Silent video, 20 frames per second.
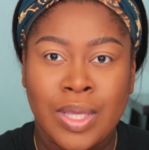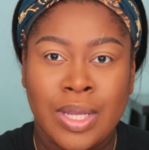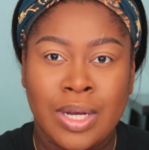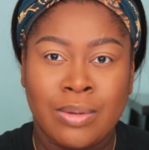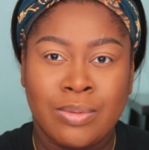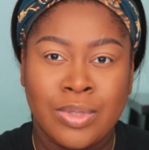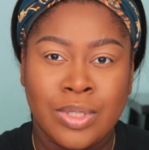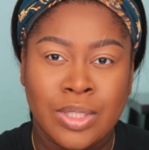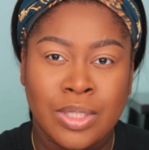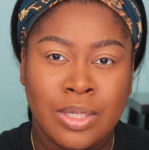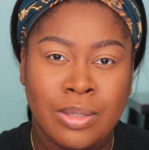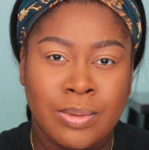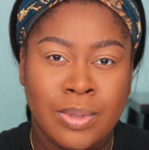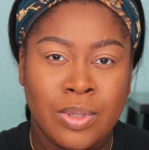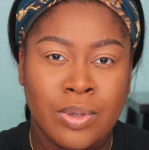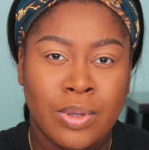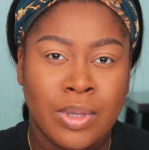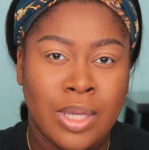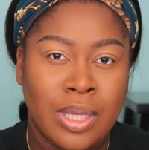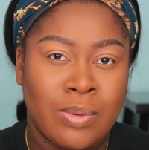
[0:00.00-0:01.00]
And I'm just gonna be
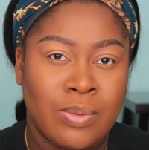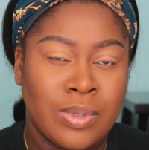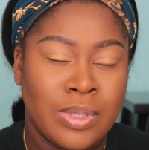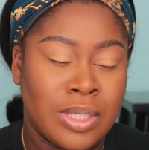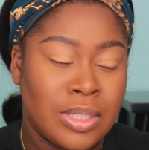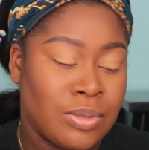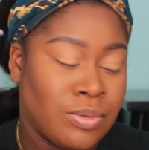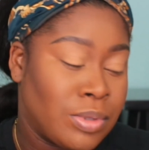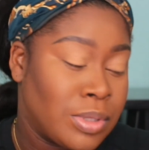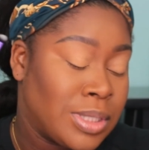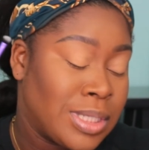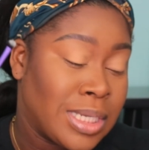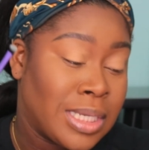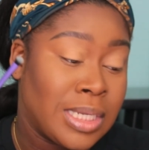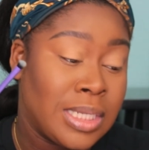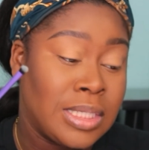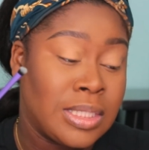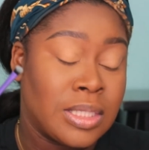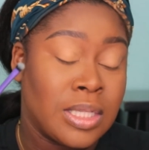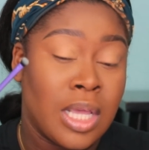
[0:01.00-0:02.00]
going in with this Real
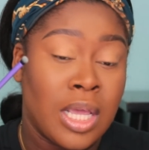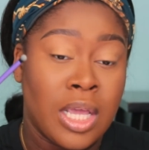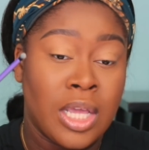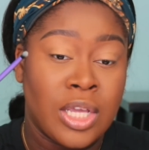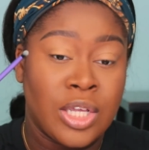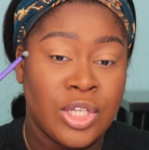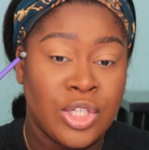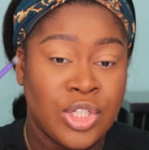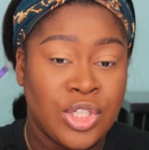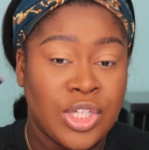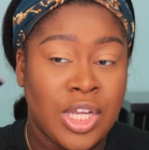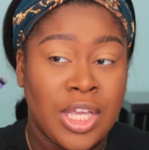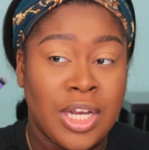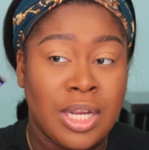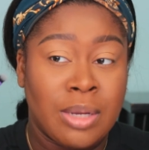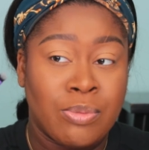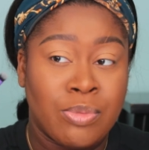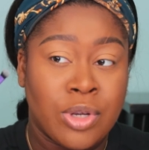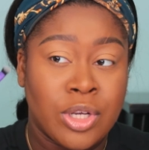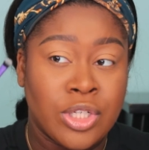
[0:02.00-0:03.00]
Techniques
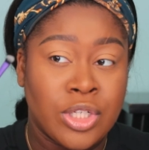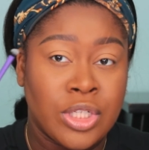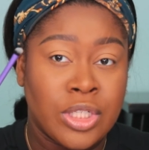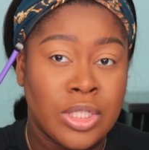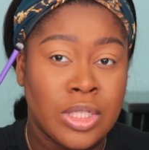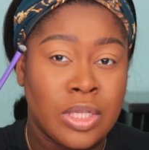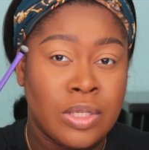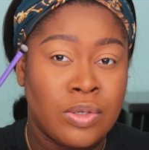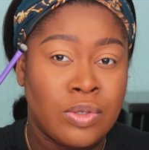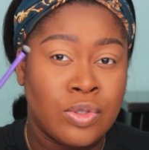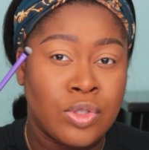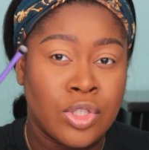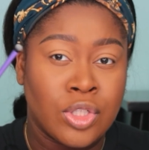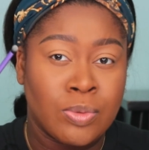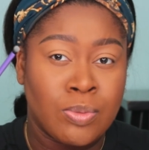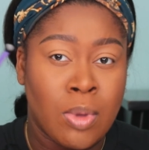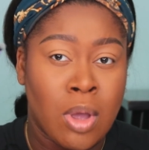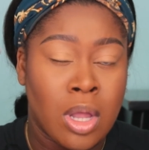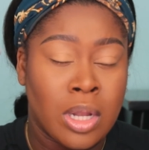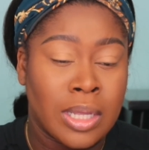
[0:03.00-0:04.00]
shading brush. It's a little
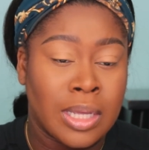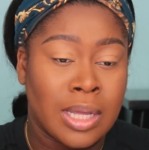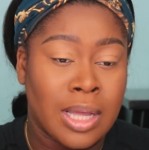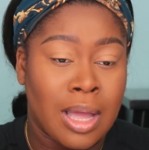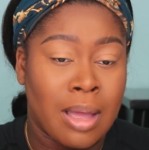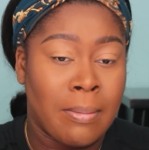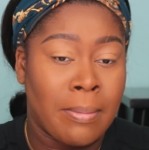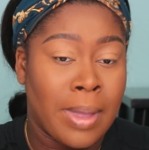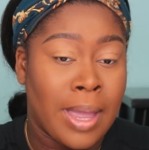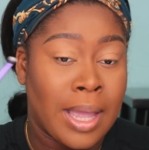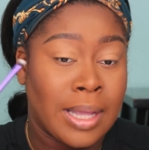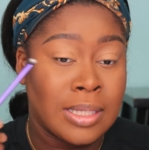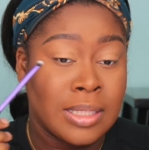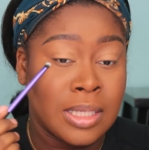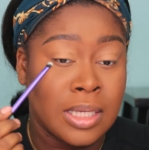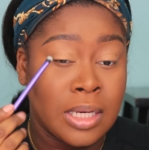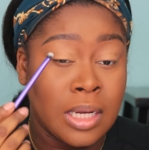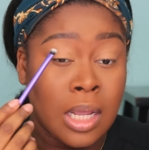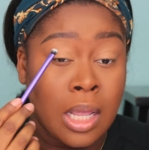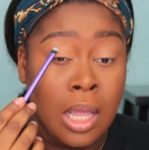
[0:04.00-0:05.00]
small and
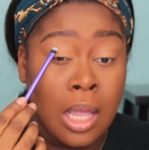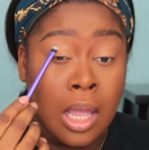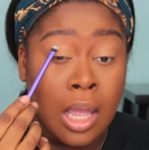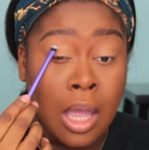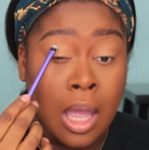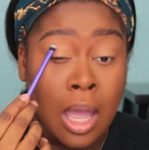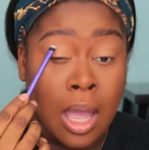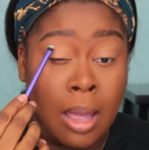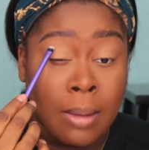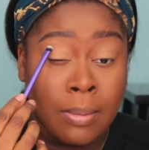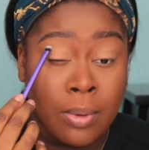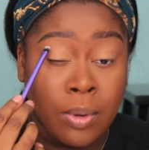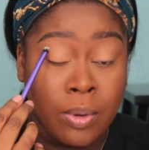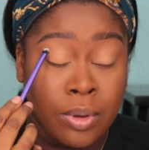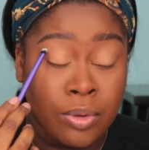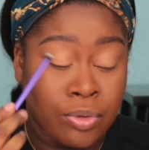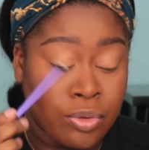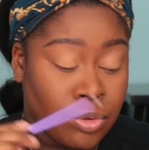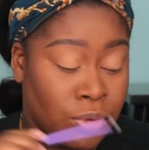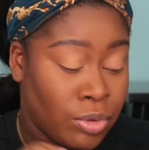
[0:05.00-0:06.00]
compacted. I'm
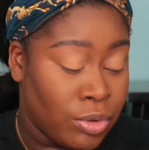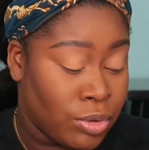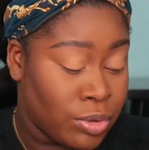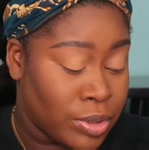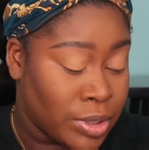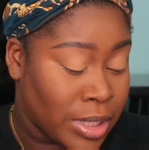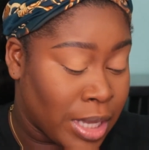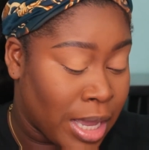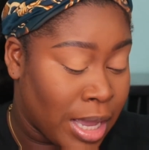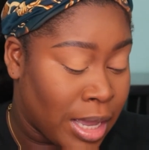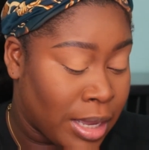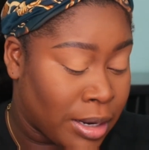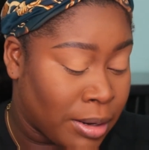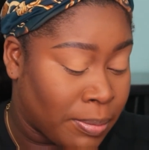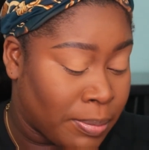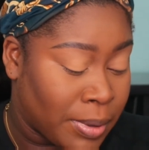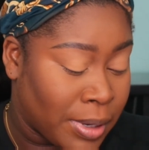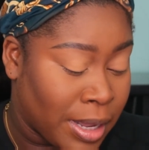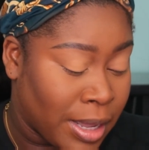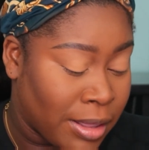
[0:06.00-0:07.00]
going to use that and
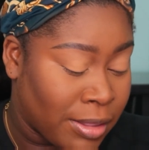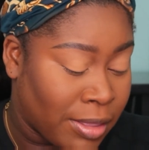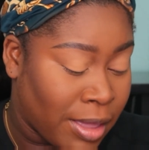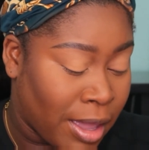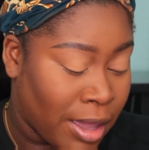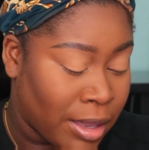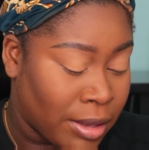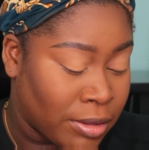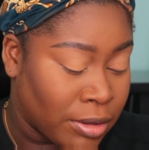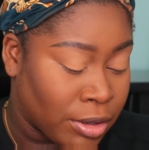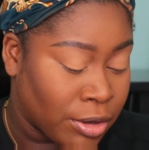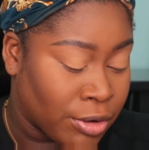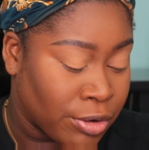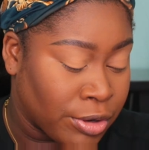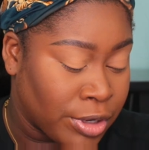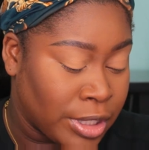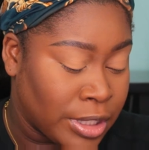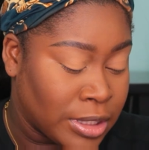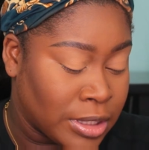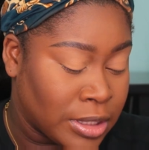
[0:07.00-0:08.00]
apply that in the
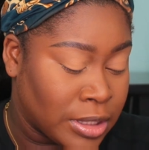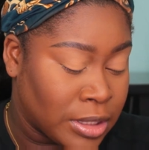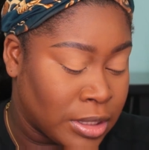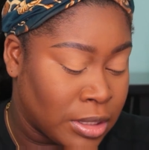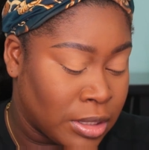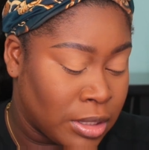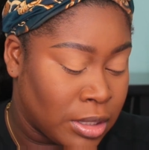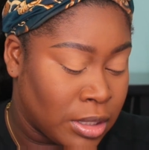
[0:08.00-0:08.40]
crease.